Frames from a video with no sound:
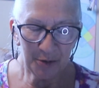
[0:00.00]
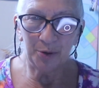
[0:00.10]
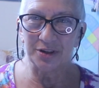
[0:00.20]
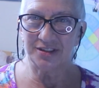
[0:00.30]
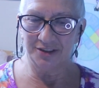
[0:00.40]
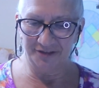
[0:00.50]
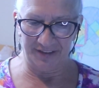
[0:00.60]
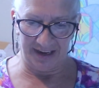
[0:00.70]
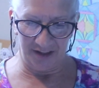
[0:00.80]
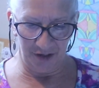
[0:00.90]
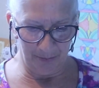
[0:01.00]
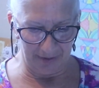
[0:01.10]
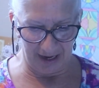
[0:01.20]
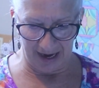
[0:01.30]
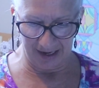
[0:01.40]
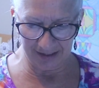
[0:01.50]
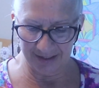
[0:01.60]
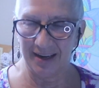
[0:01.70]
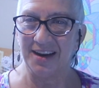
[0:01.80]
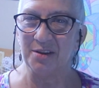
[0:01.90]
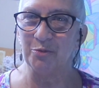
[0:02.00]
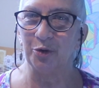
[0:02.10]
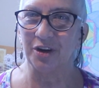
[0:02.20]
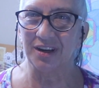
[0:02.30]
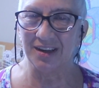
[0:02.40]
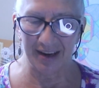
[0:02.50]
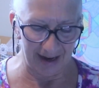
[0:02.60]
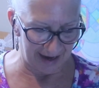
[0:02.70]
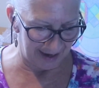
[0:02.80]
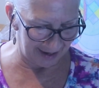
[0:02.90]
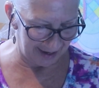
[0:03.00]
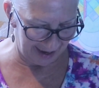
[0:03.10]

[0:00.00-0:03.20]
Quilts of Valor blocks that I am working on.